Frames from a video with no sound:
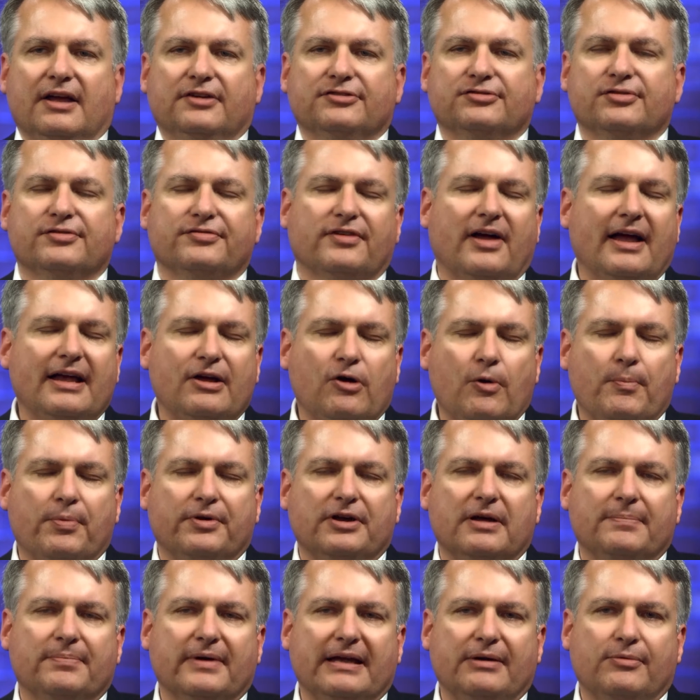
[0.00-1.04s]
So if I
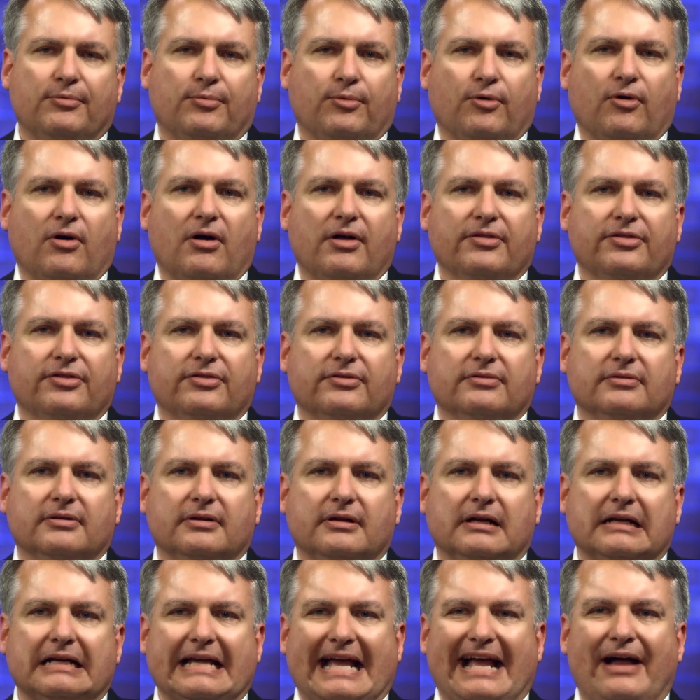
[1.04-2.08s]
open up a Roth
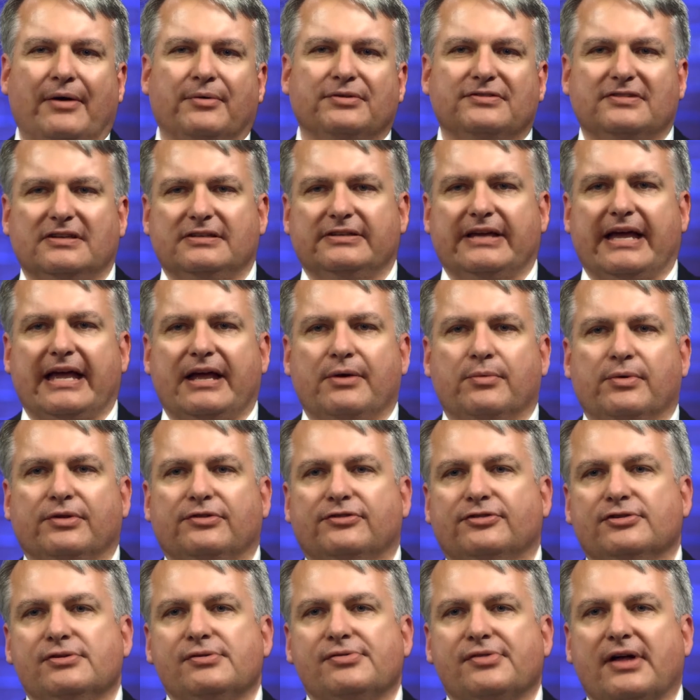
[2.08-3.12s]
account today
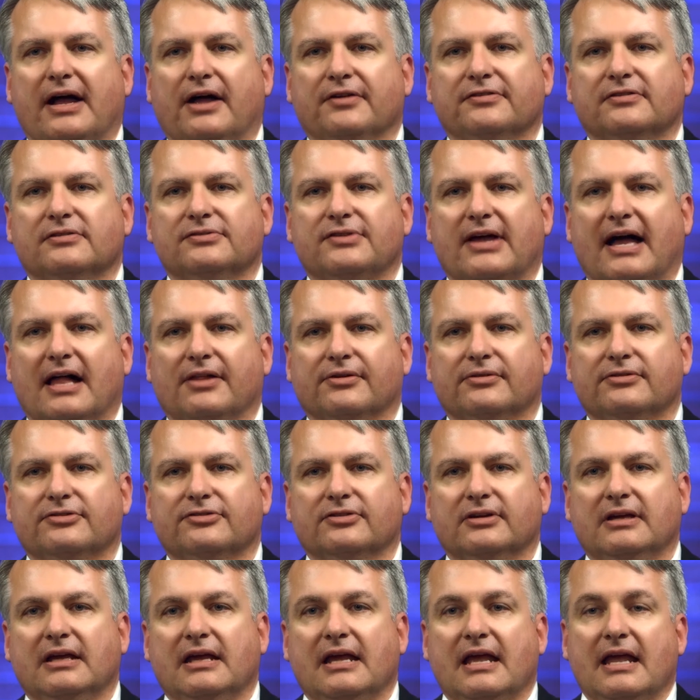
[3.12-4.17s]
with
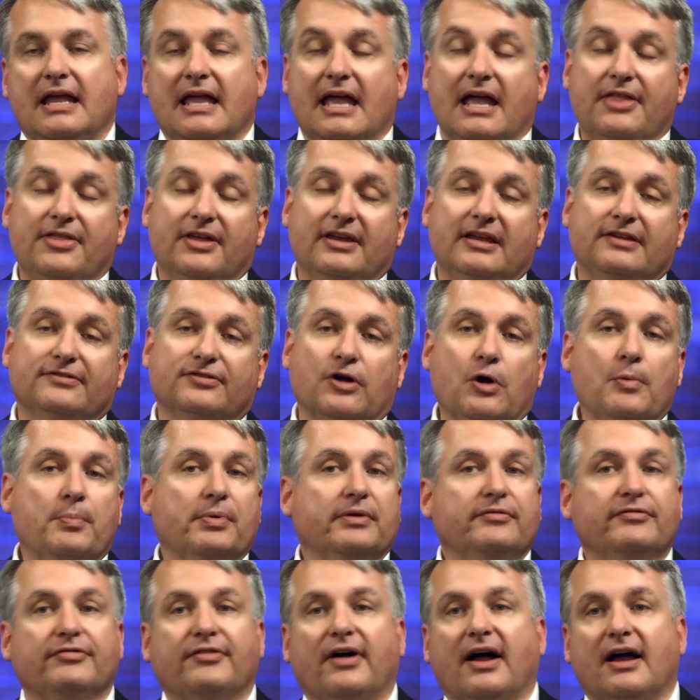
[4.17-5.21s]
$2,000 and then it's
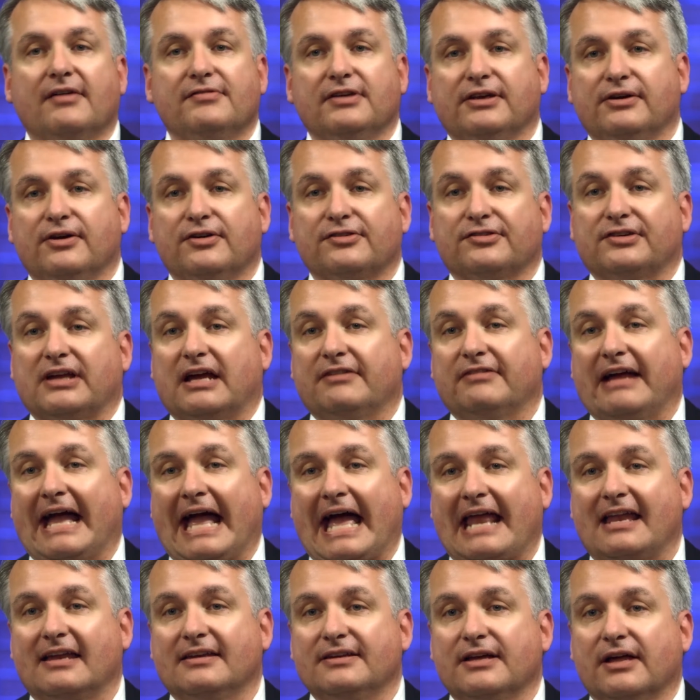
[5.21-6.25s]
open 5 years and I've
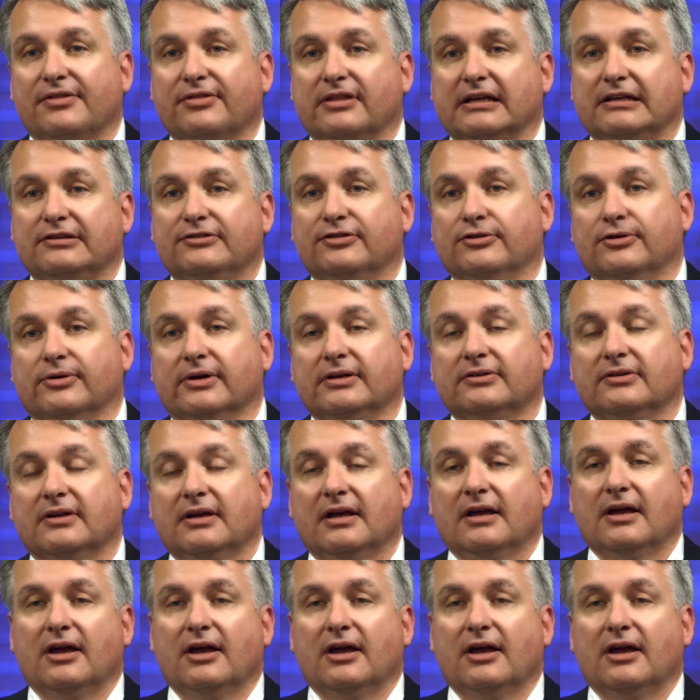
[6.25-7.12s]
added nothing to it,